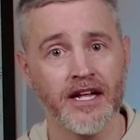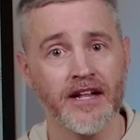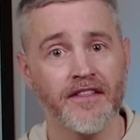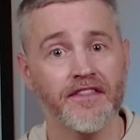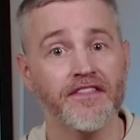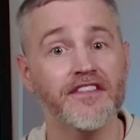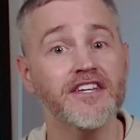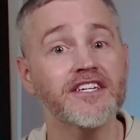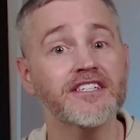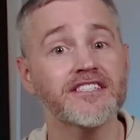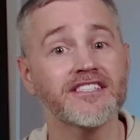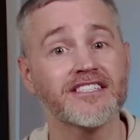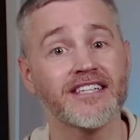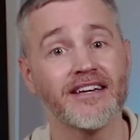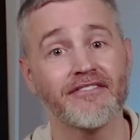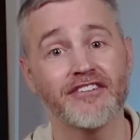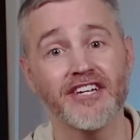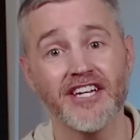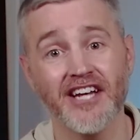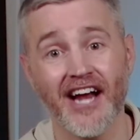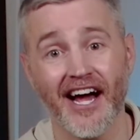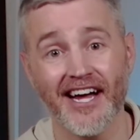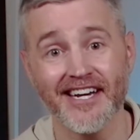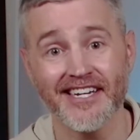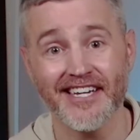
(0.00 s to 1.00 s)
This
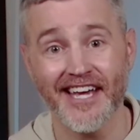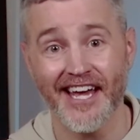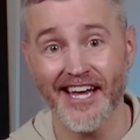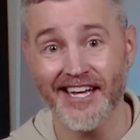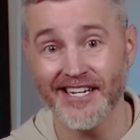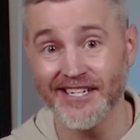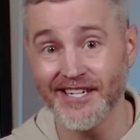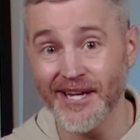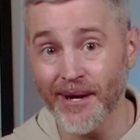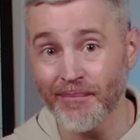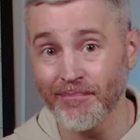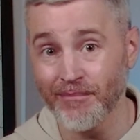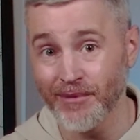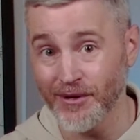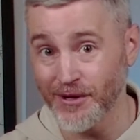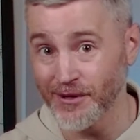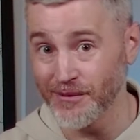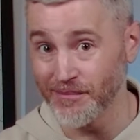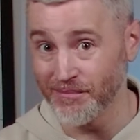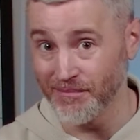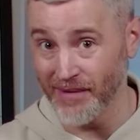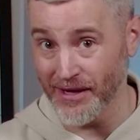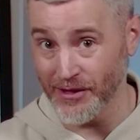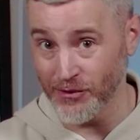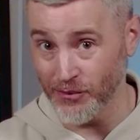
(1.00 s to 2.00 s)
79K
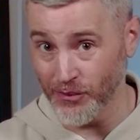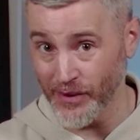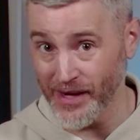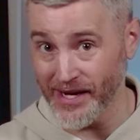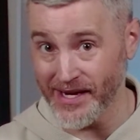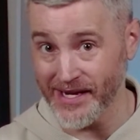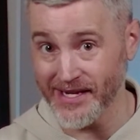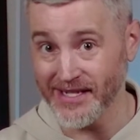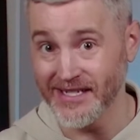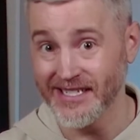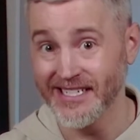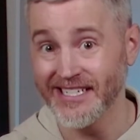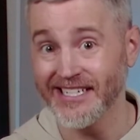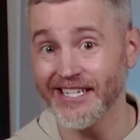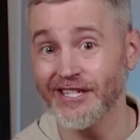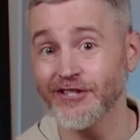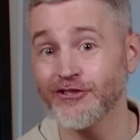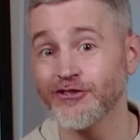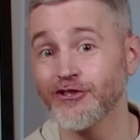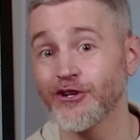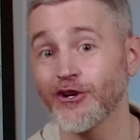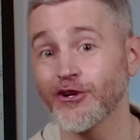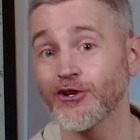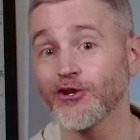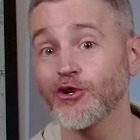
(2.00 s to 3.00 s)
number, by the way,
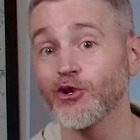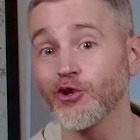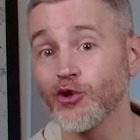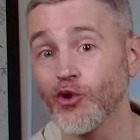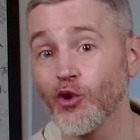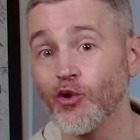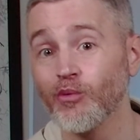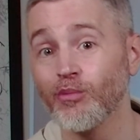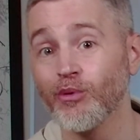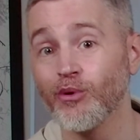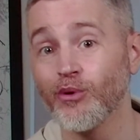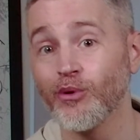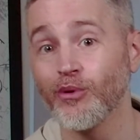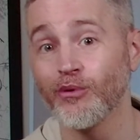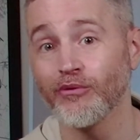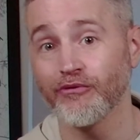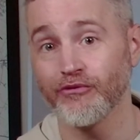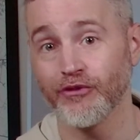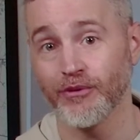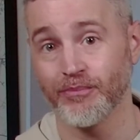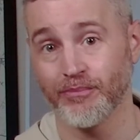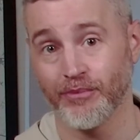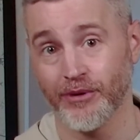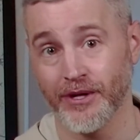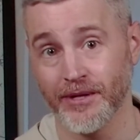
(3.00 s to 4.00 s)
is their global
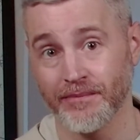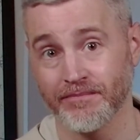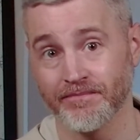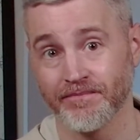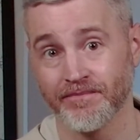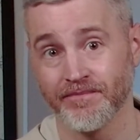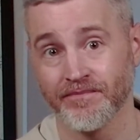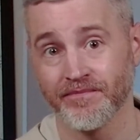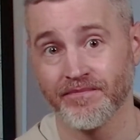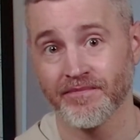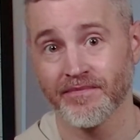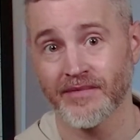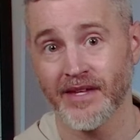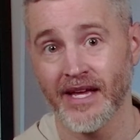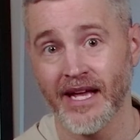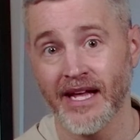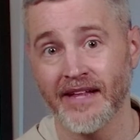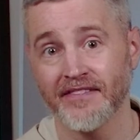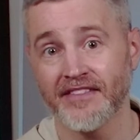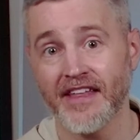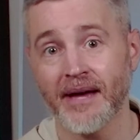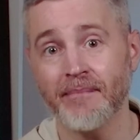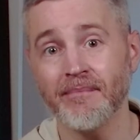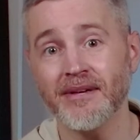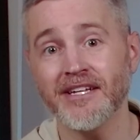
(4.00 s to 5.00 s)
footprint.
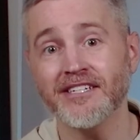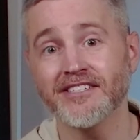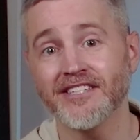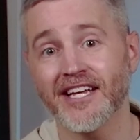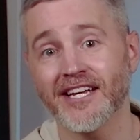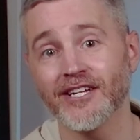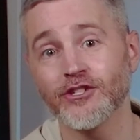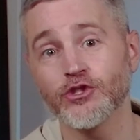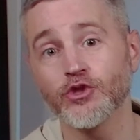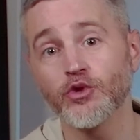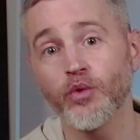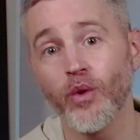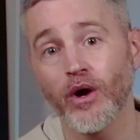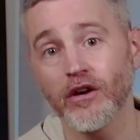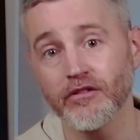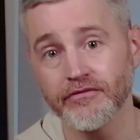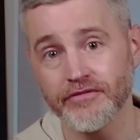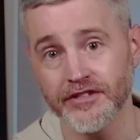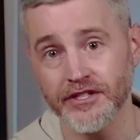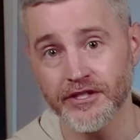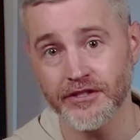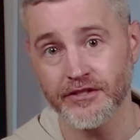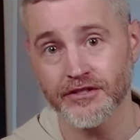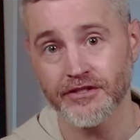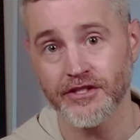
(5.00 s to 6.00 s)
That means that in 12
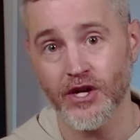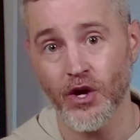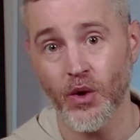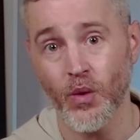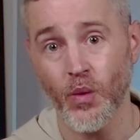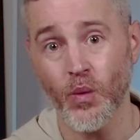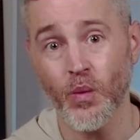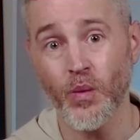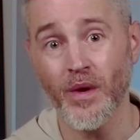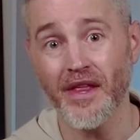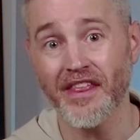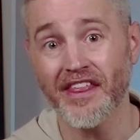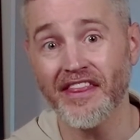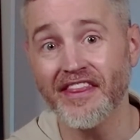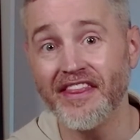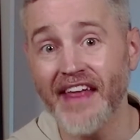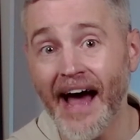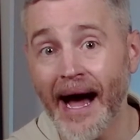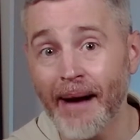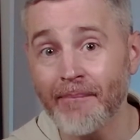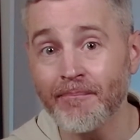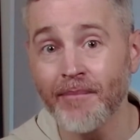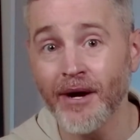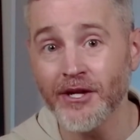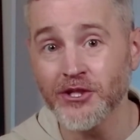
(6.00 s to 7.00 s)
years, with
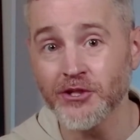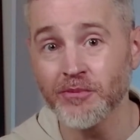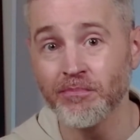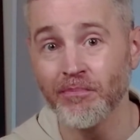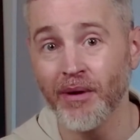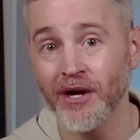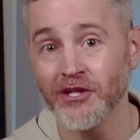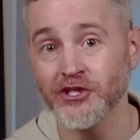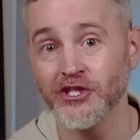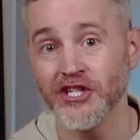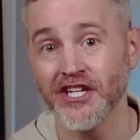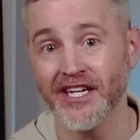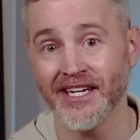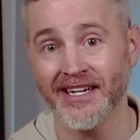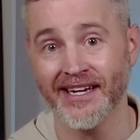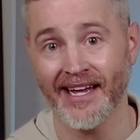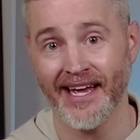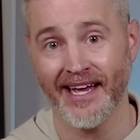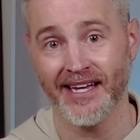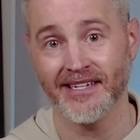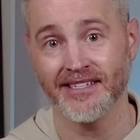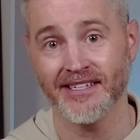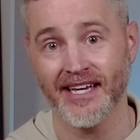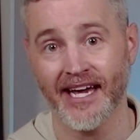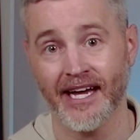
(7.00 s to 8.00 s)
that much budget and
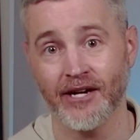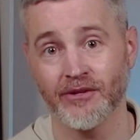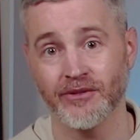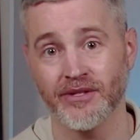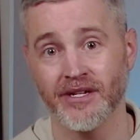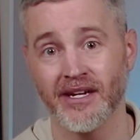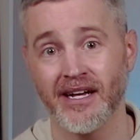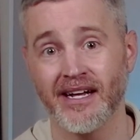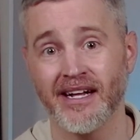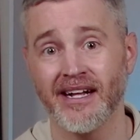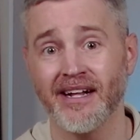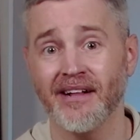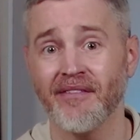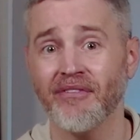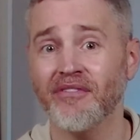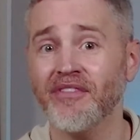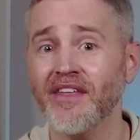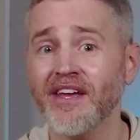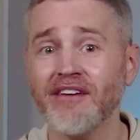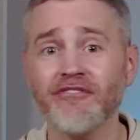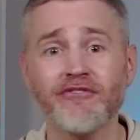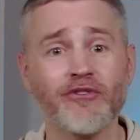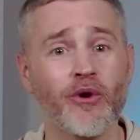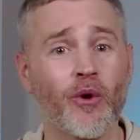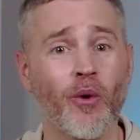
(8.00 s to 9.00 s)
headcount,
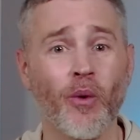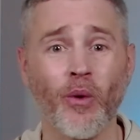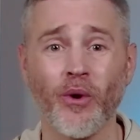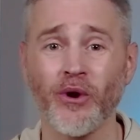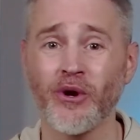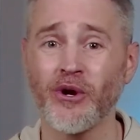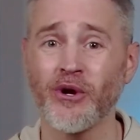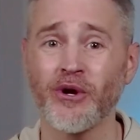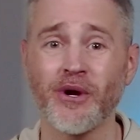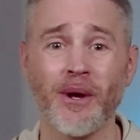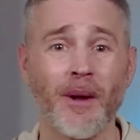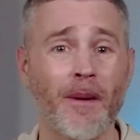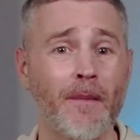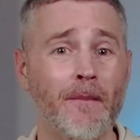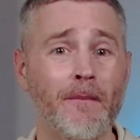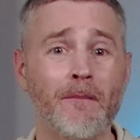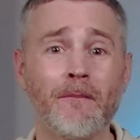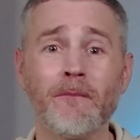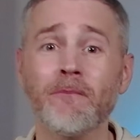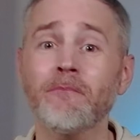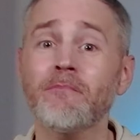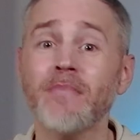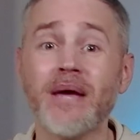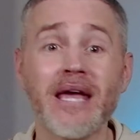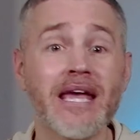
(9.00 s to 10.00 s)
they've cornered
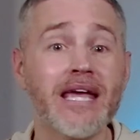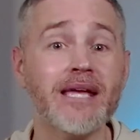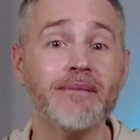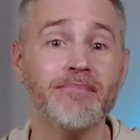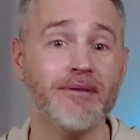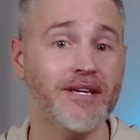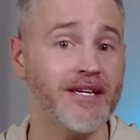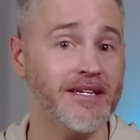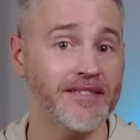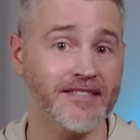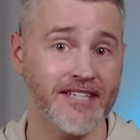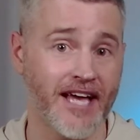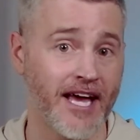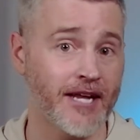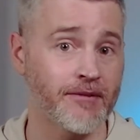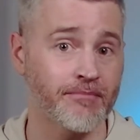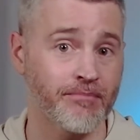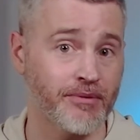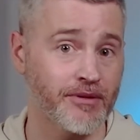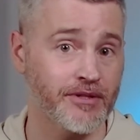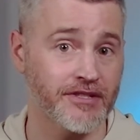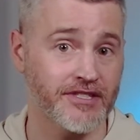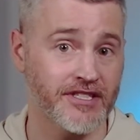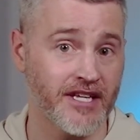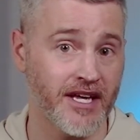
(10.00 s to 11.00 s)
maybe
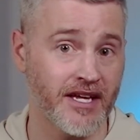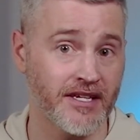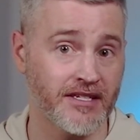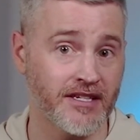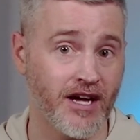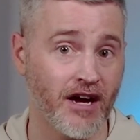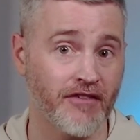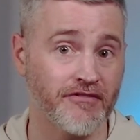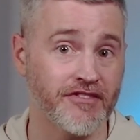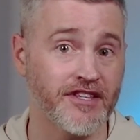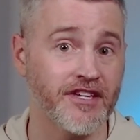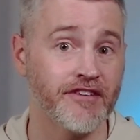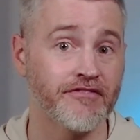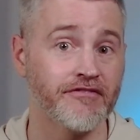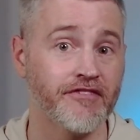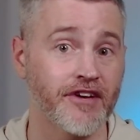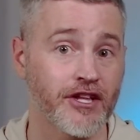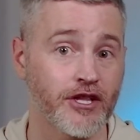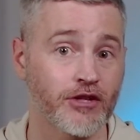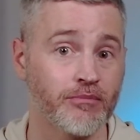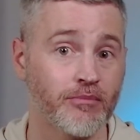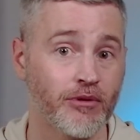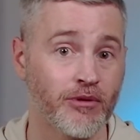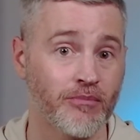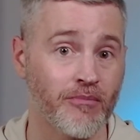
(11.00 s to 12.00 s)
10% of the
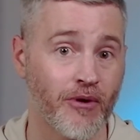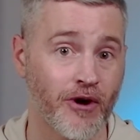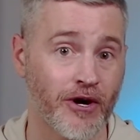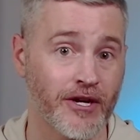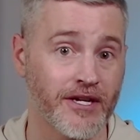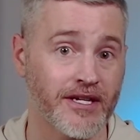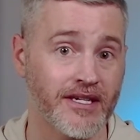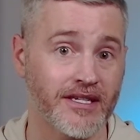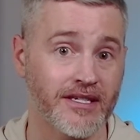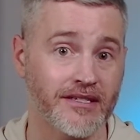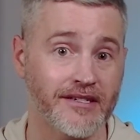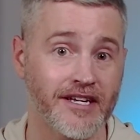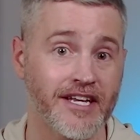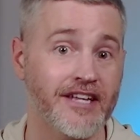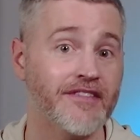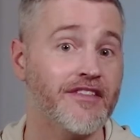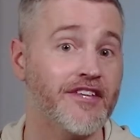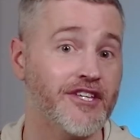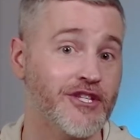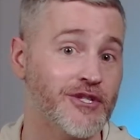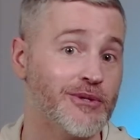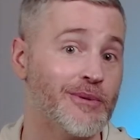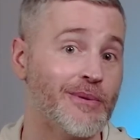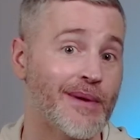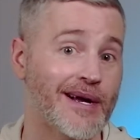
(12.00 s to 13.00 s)
available market in
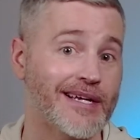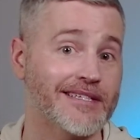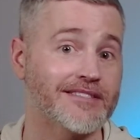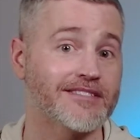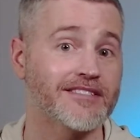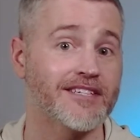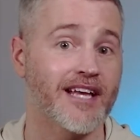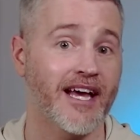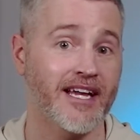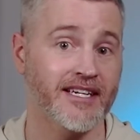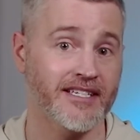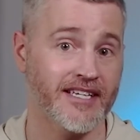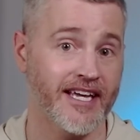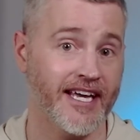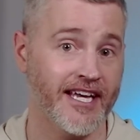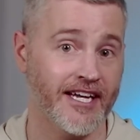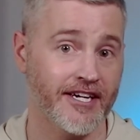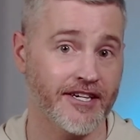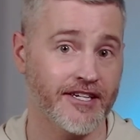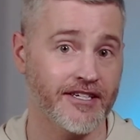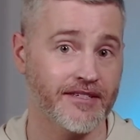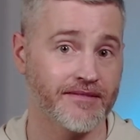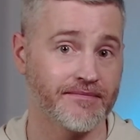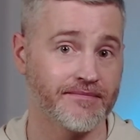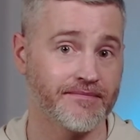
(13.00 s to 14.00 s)
the US and
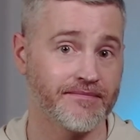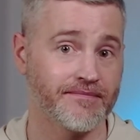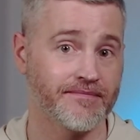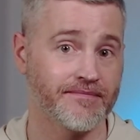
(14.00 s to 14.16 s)
Canada.